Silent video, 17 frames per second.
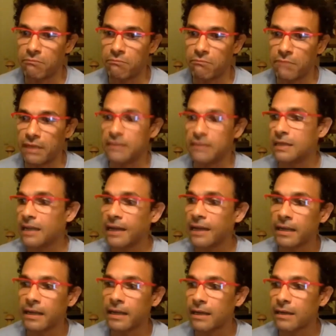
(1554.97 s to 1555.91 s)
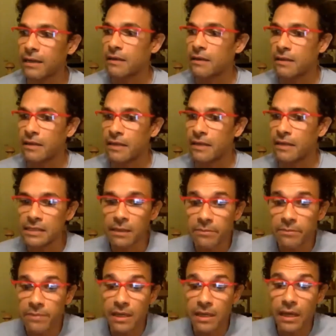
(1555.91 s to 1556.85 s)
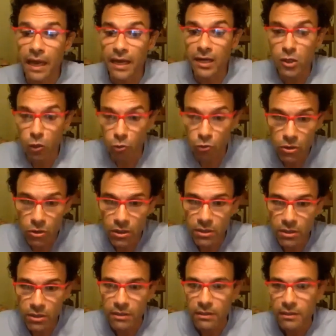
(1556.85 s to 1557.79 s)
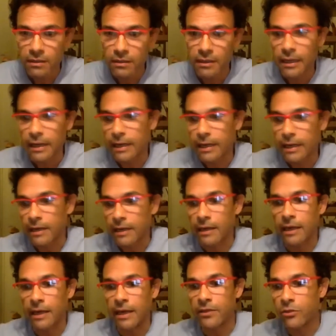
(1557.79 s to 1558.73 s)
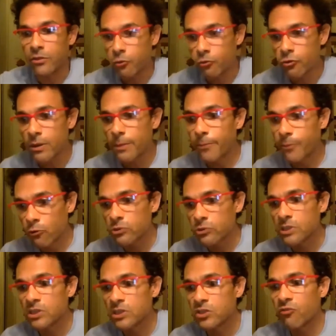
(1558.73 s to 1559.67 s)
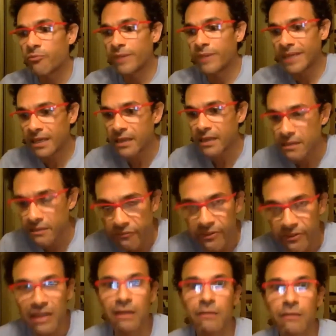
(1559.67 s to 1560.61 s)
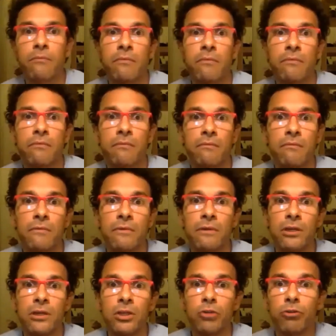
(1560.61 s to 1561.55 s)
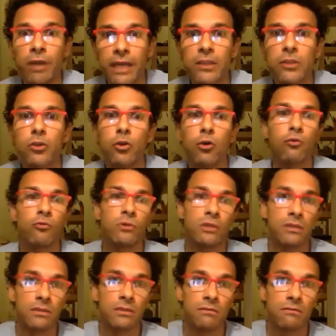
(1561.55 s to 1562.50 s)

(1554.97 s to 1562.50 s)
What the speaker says: it's like there is something unknown, and through the process of making the film, you get to know it.